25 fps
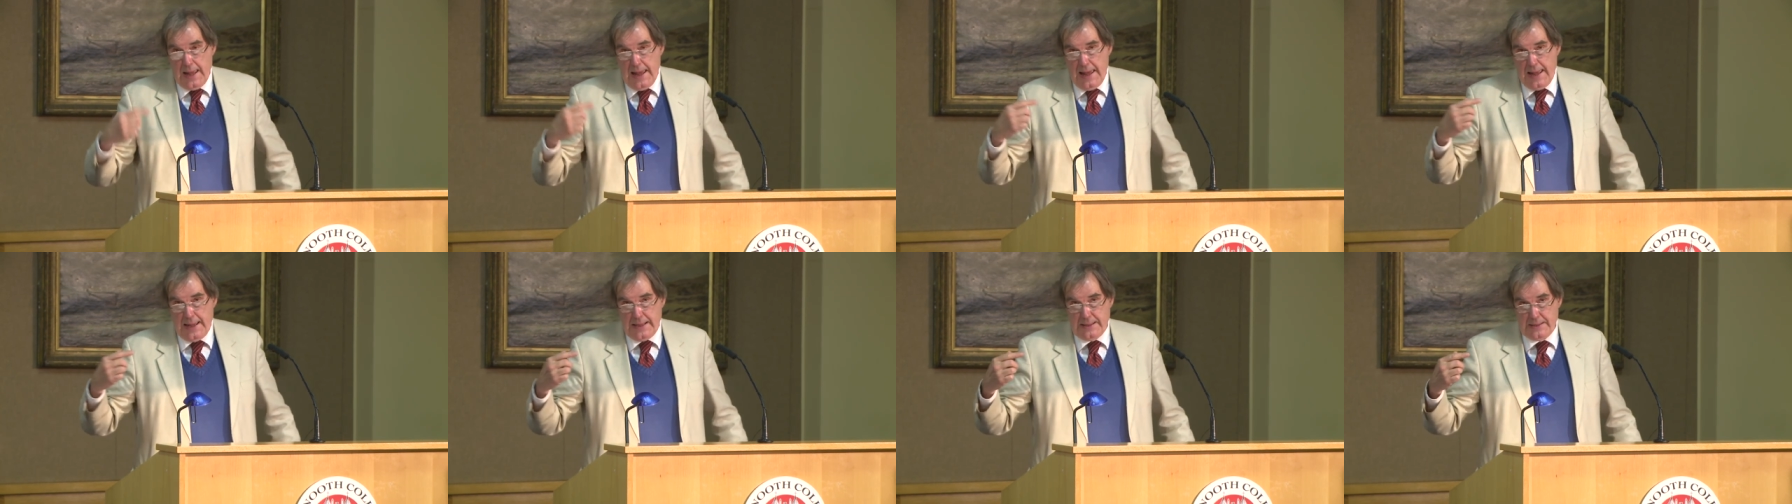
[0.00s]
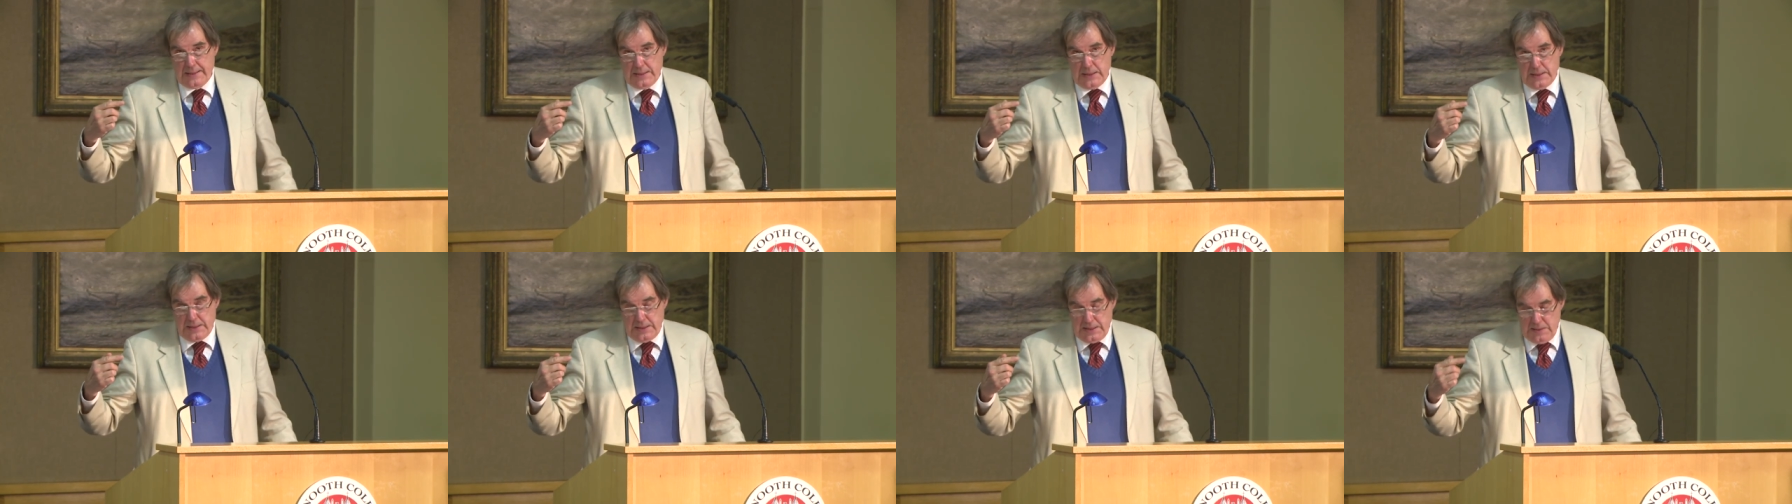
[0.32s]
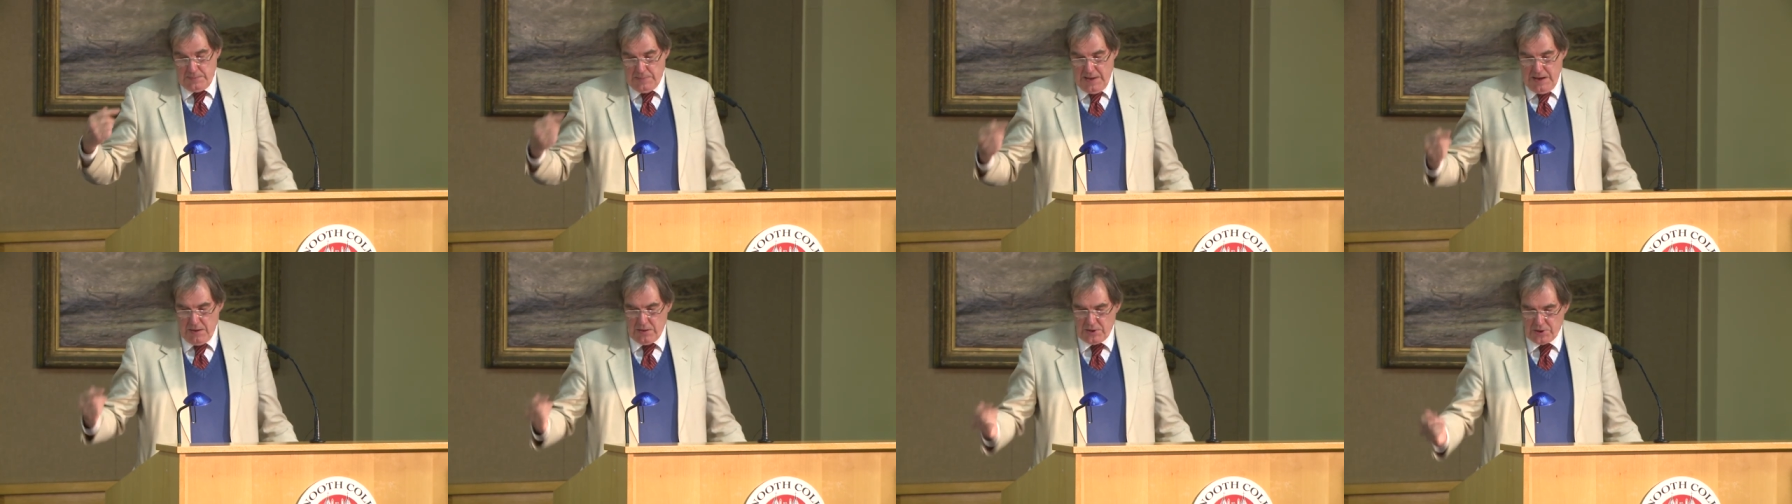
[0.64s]
and
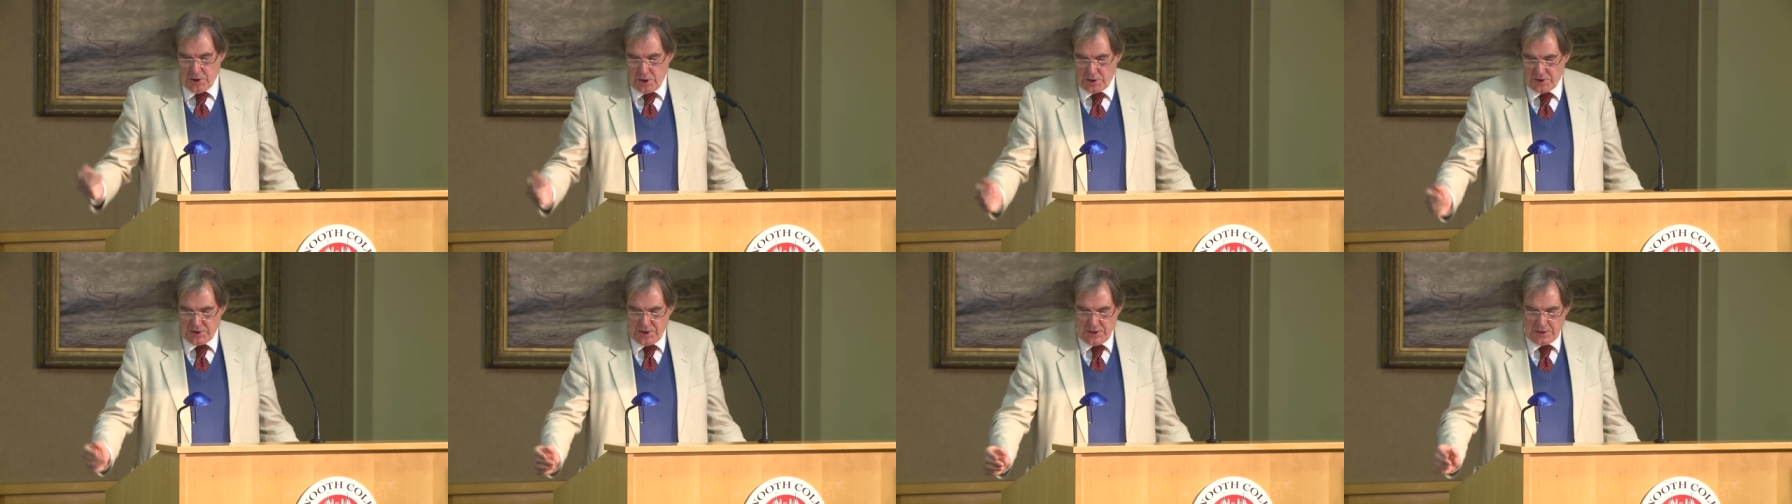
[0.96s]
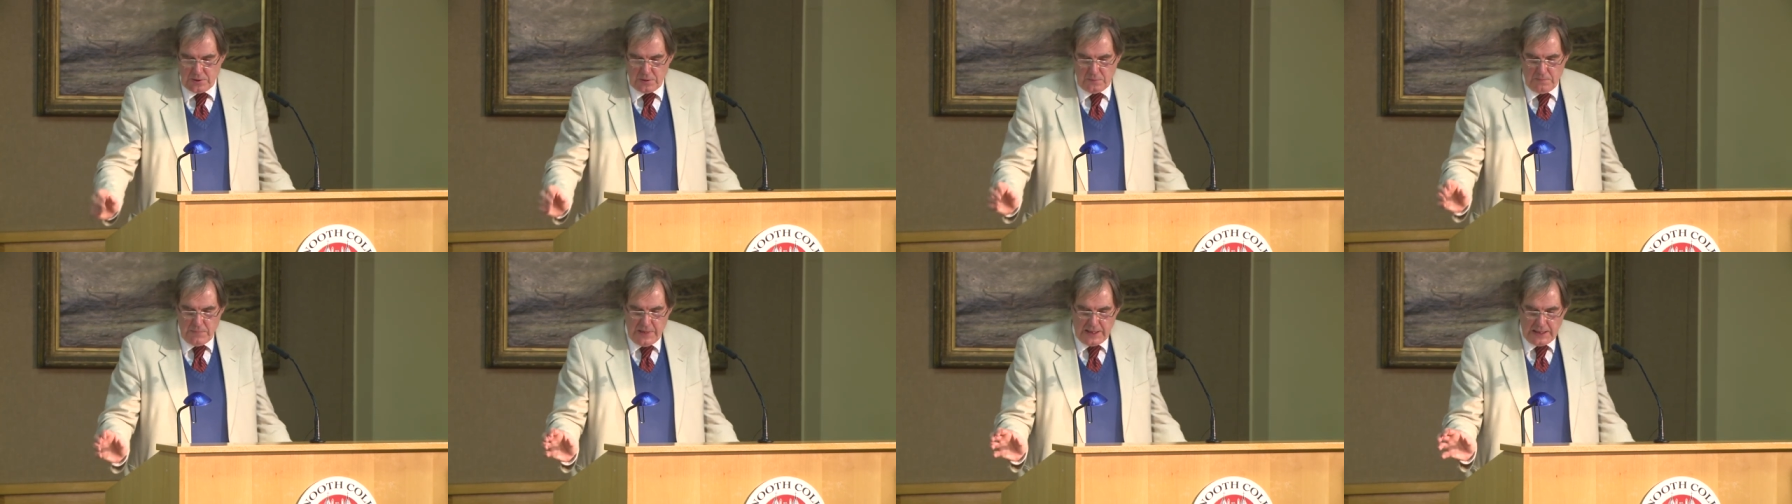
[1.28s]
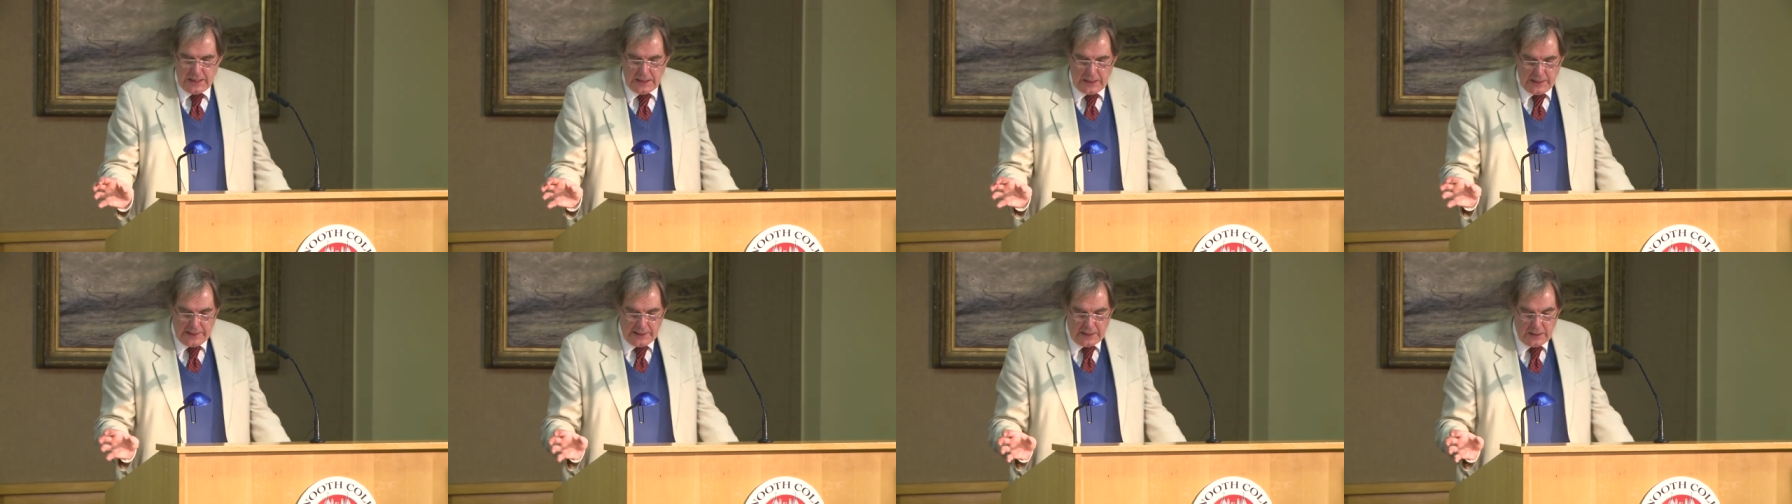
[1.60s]
indeed paradoxical
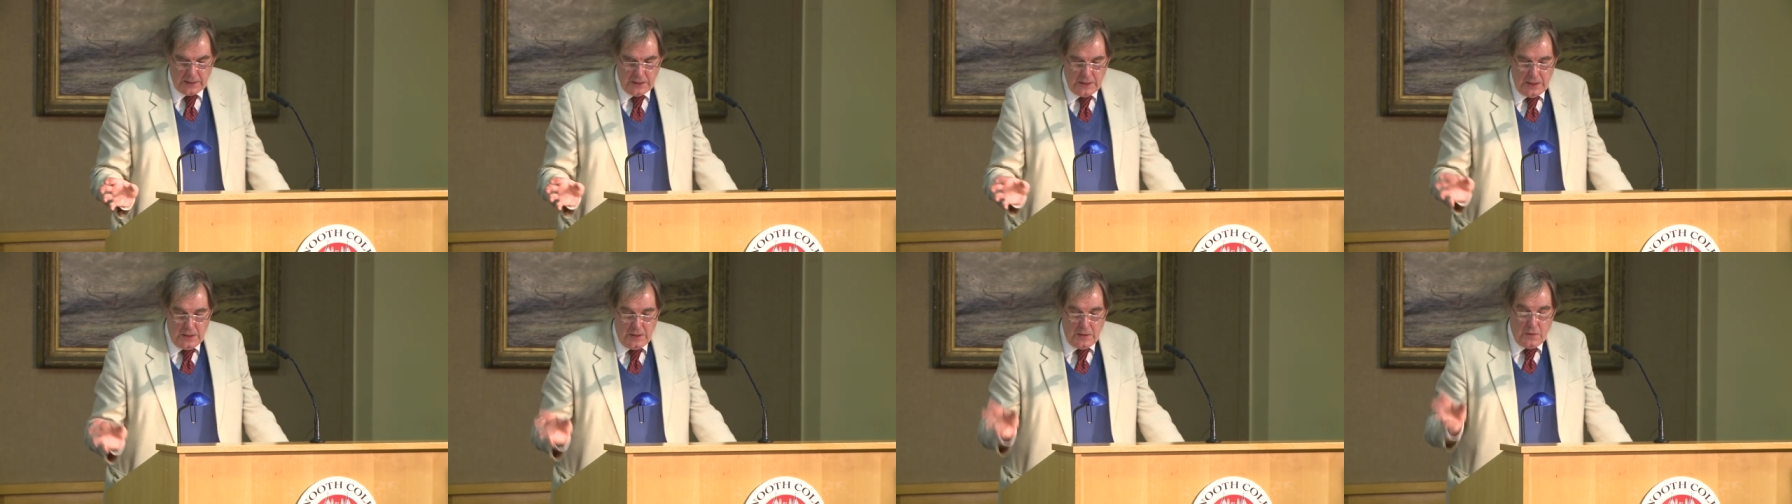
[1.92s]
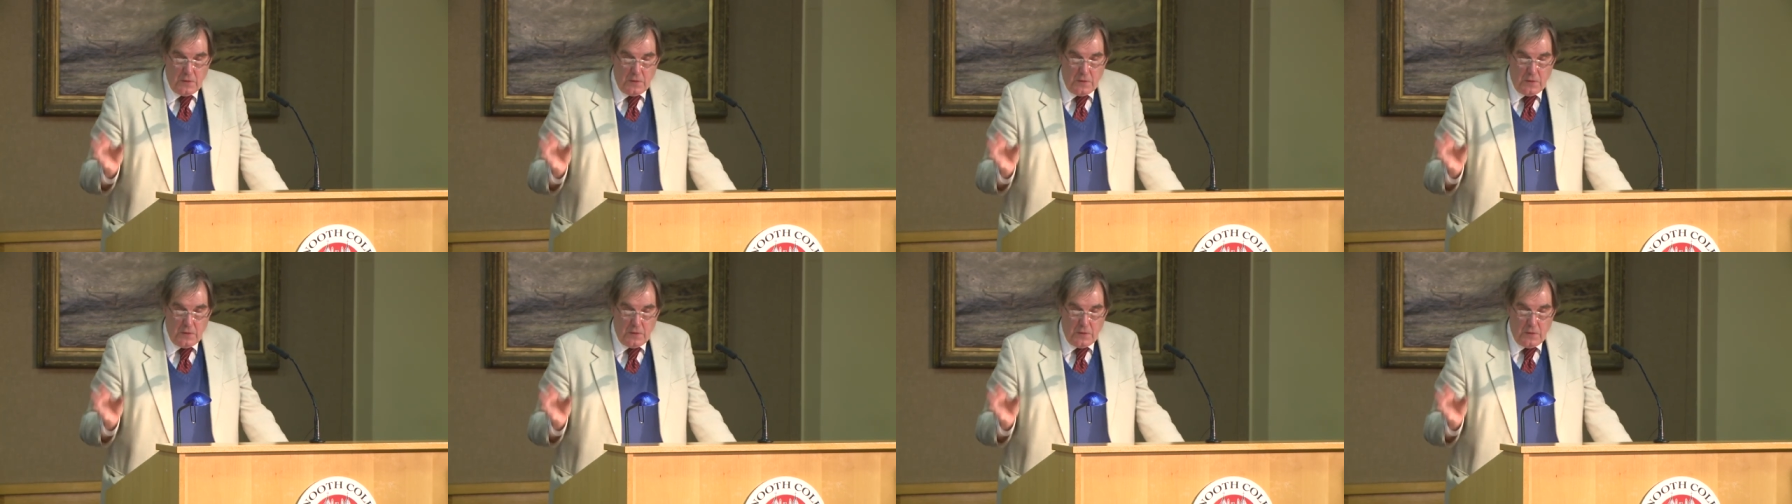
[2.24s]
mingling